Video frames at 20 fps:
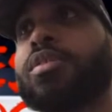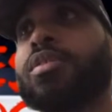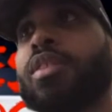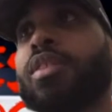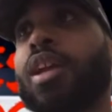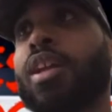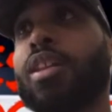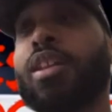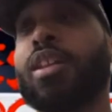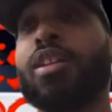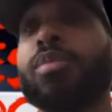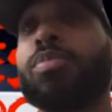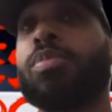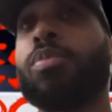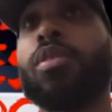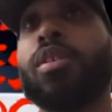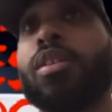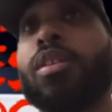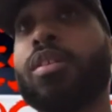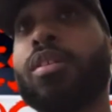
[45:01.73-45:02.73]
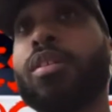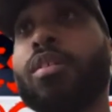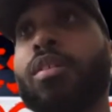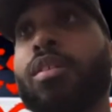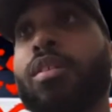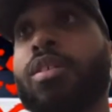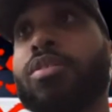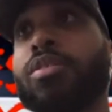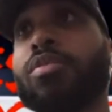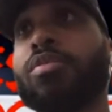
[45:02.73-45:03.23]
at this point
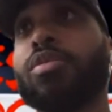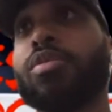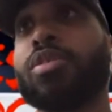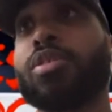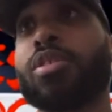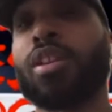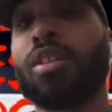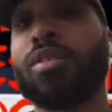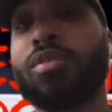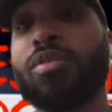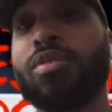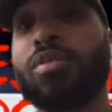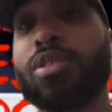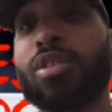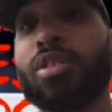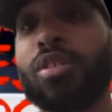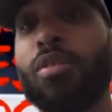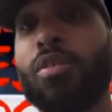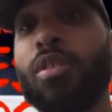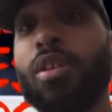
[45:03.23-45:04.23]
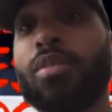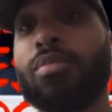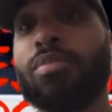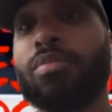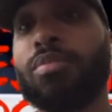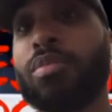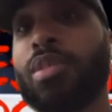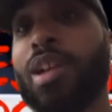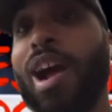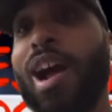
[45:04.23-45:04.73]
because you just that you just throwing
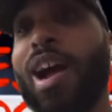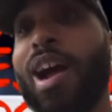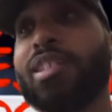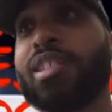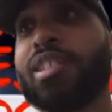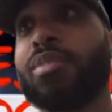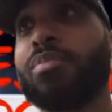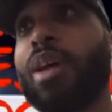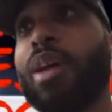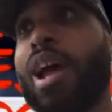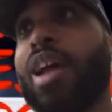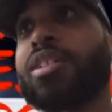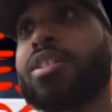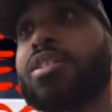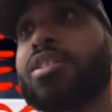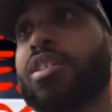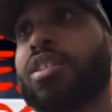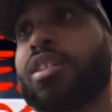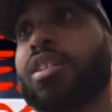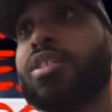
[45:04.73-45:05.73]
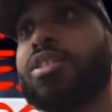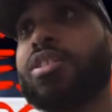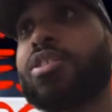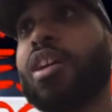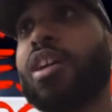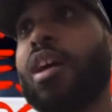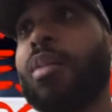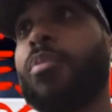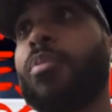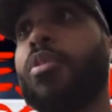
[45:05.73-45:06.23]
guys in matches. At least
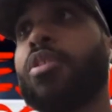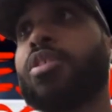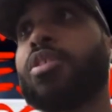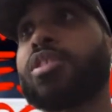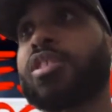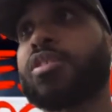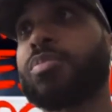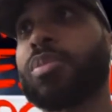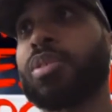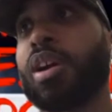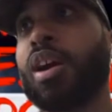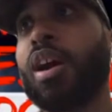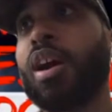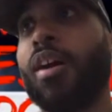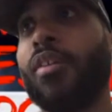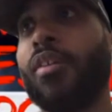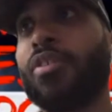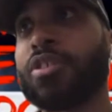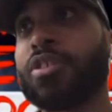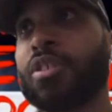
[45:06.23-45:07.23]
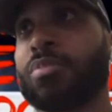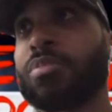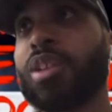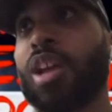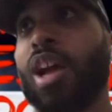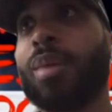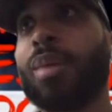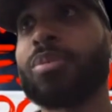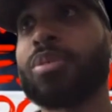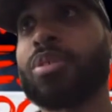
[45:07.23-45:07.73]
John Morrison's been gone for some
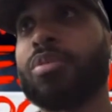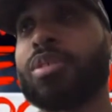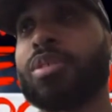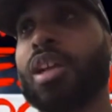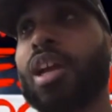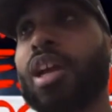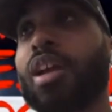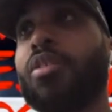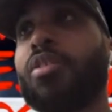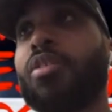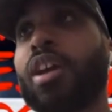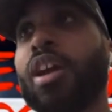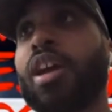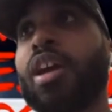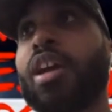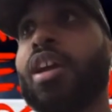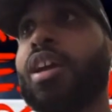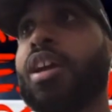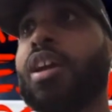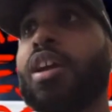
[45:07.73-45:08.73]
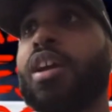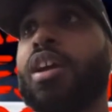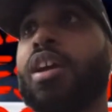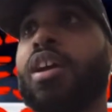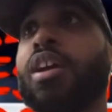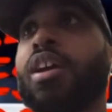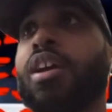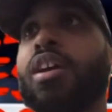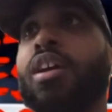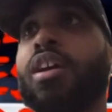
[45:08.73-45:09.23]
time, so it's like okay,
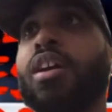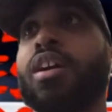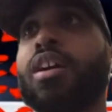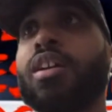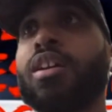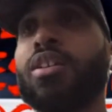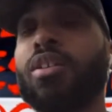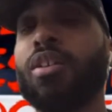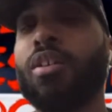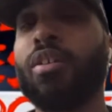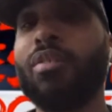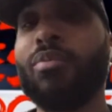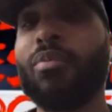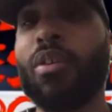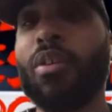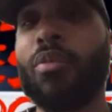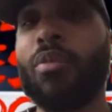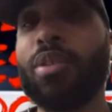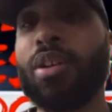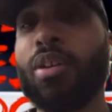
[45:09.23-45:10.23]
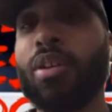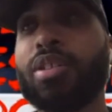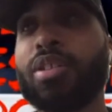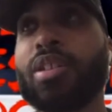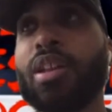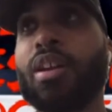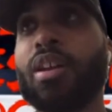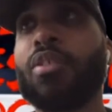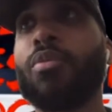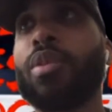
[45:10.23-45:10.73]
you know, even though we know he's
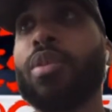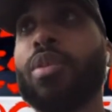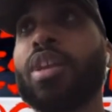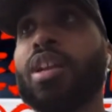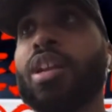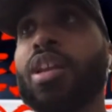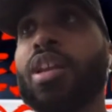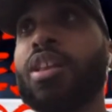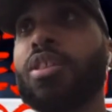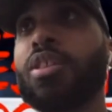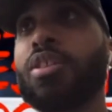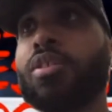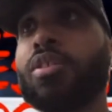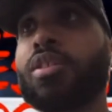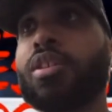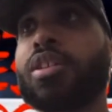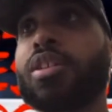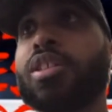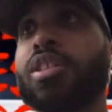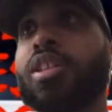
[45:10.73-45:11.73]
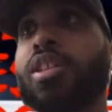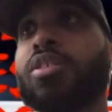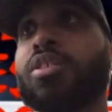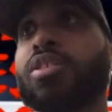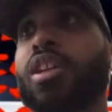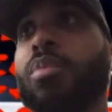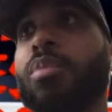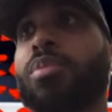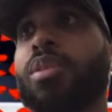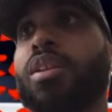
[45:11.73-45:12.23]
not gonna win either, it's still
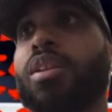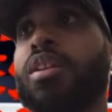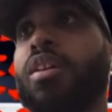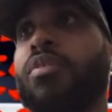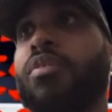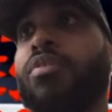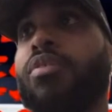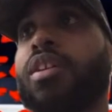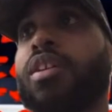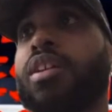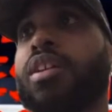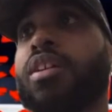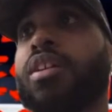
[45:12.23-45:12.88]
something different.